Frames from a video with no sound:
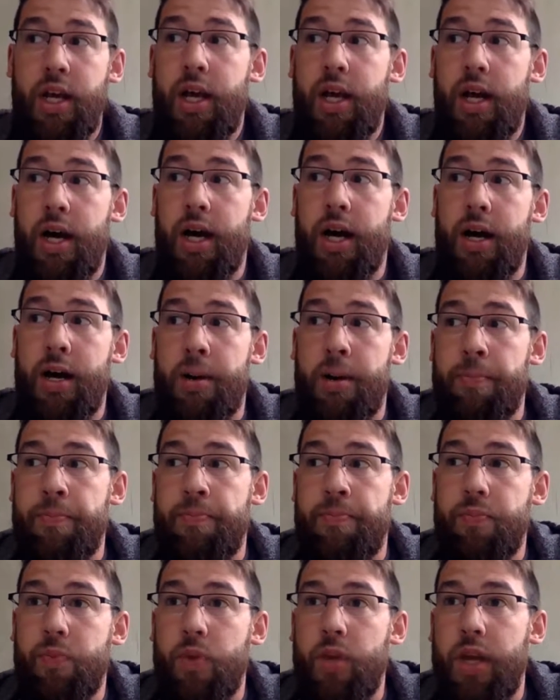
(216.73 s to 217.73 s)

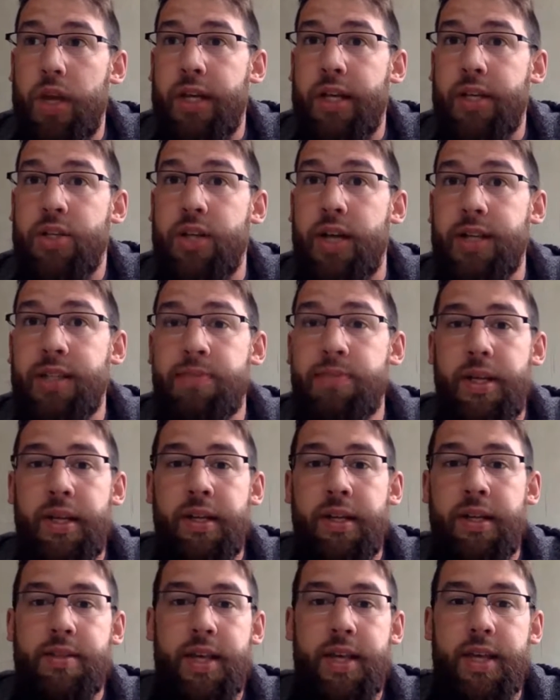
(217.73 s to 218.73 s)
And it just
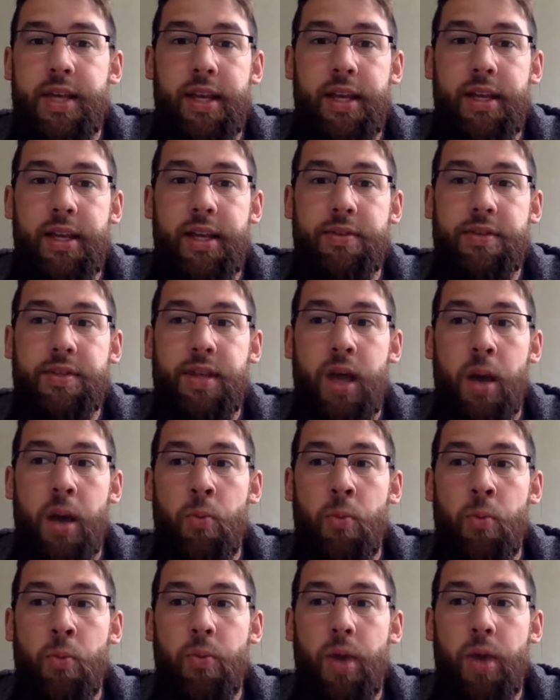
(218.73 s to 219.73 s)
means that if
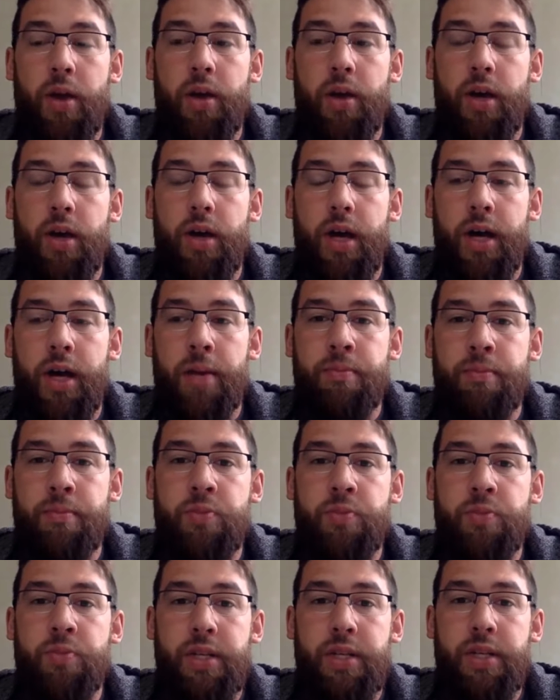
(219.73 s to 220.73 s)
some
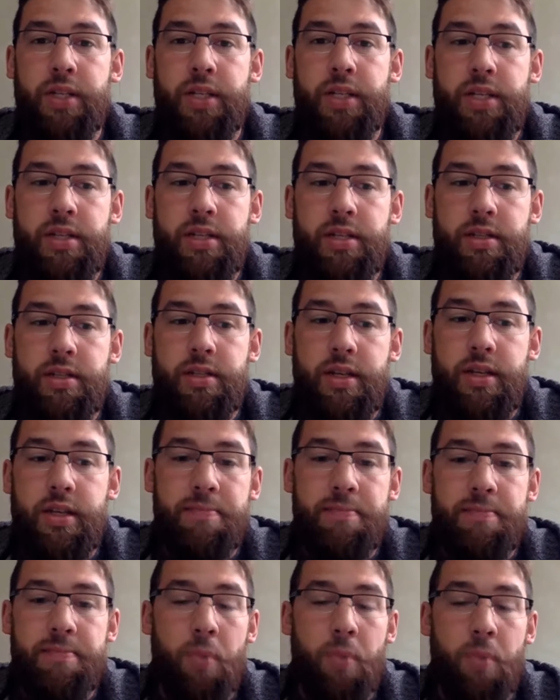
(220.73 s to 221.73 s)
species
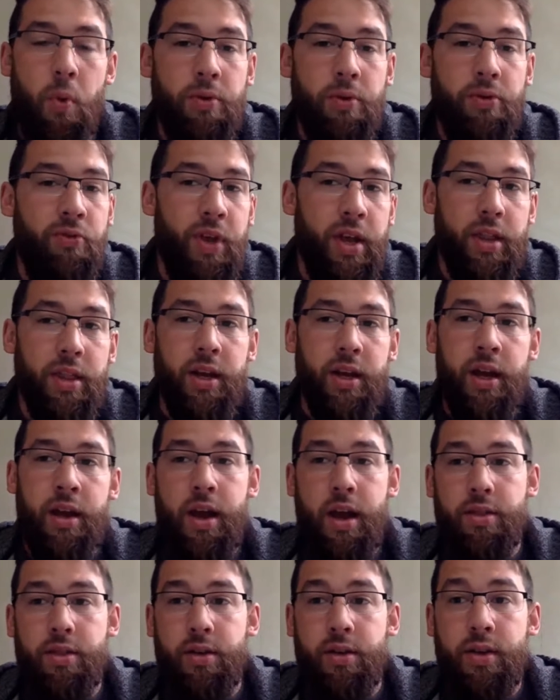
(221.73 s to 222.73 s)
is more fit than
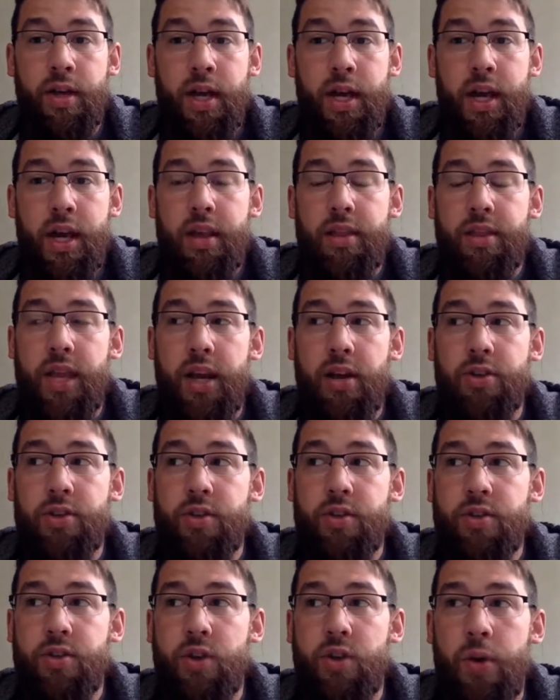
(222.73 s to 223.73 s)
another, they
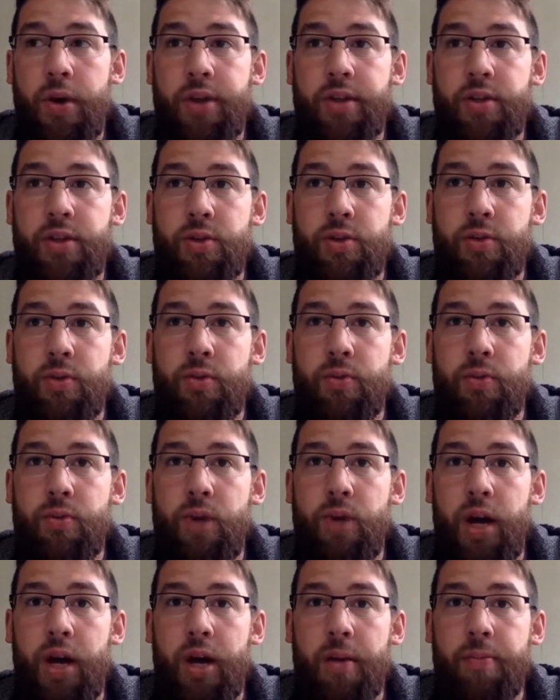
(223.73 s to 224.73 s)
are just going to
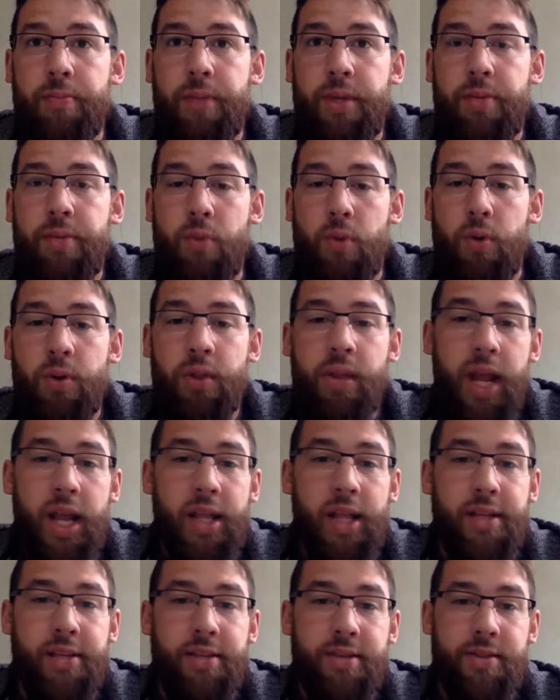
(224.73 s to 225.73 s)
be more
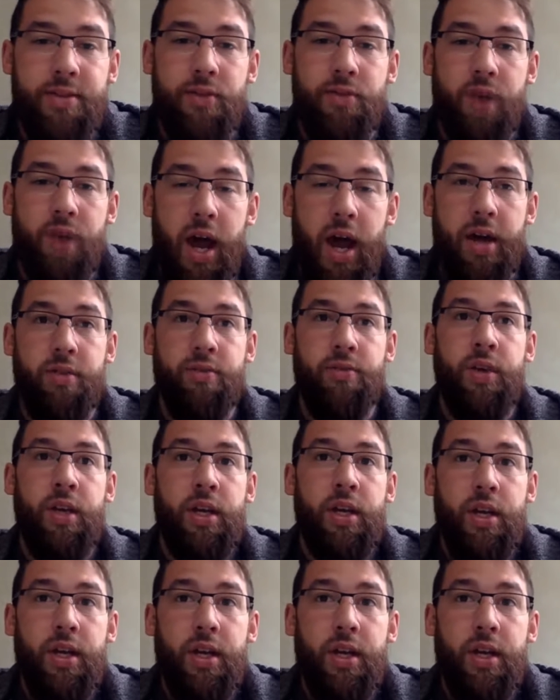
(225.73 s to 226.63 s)
likely to survive.